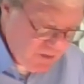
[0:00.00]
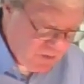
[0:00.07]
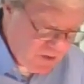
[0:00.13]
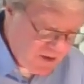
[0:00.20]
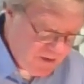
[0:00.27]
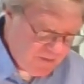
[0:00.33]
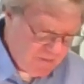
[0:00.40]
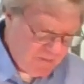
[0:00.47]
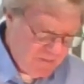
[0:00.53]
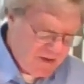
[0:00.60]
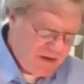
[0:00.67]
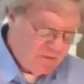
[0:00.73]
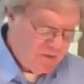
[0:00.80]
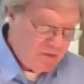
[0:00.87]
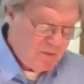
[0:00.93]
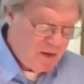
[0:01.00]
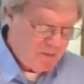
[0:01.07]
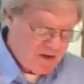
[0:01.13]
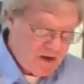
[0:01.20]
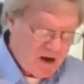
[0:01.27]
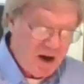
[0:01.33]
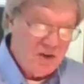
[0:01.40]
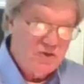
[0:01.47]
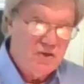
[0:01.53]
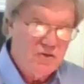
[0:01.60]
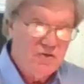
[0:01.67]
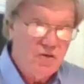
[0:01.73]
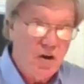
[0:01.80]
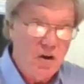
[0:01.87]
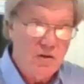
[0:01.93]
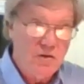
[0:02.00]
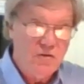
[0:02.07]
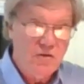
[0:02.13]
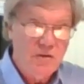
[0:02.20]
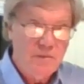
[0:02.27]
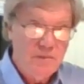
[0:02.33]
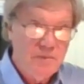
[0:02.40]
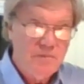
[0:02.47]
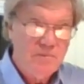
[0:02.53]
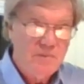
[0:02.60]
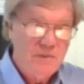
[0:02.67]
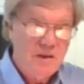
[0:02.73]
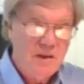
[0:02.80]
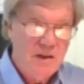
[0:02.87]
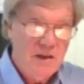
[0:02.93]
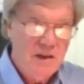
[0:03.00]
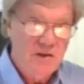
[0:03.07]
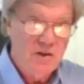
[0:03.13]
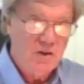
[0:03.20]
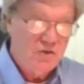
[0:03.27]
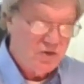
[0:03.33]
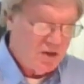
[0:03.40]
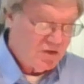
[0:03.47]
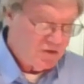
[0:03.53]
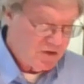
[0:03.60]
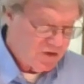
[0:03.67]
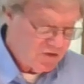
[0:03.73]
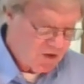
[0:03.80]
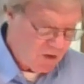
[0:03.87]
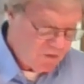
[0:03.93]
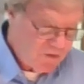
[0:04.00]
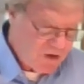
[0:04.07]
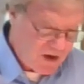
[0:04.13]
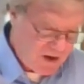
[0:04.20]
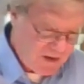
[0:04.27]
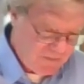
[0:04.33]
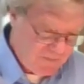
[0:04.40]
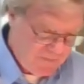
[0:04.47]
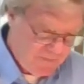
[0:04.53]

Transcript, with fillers: Well, we got to remember God's in charge. He does things in his own time.